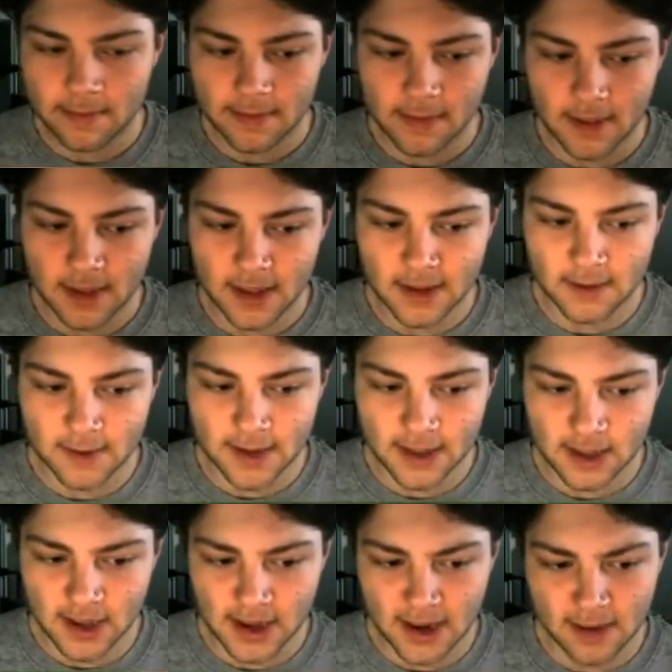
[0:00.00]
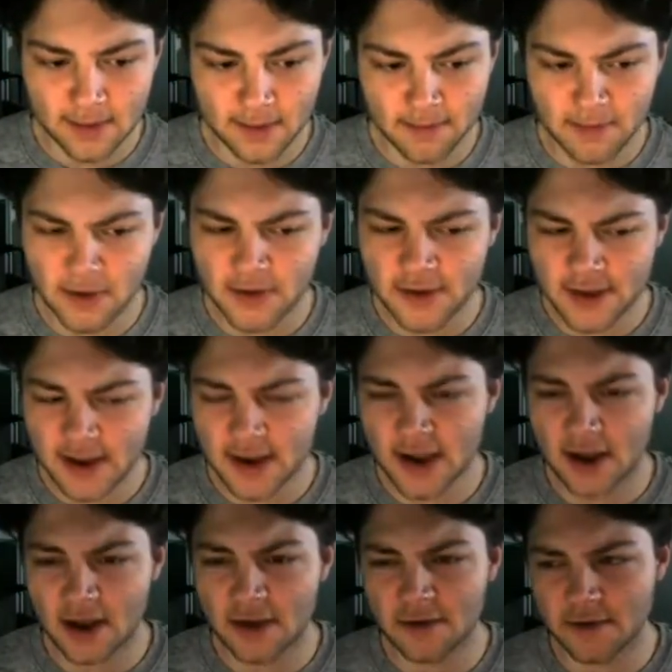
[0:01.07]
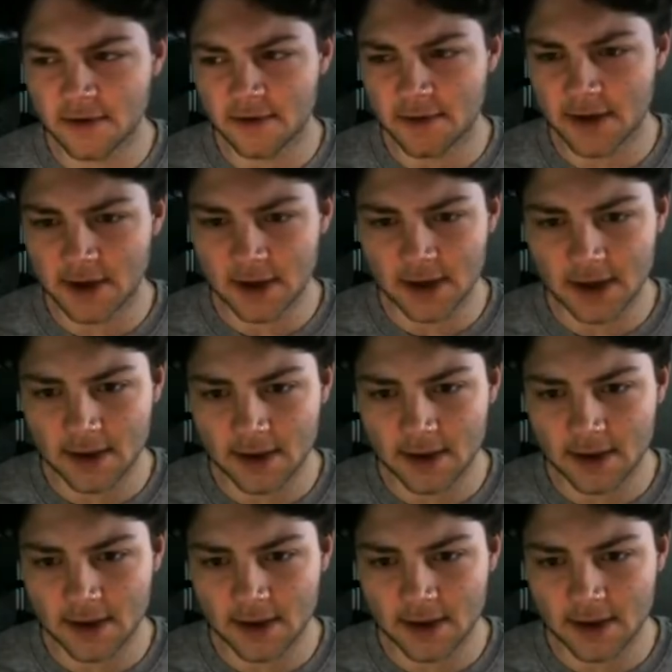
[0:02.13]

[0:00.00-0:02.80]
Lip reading: And then we get jammed. Mo's hitting 100, really.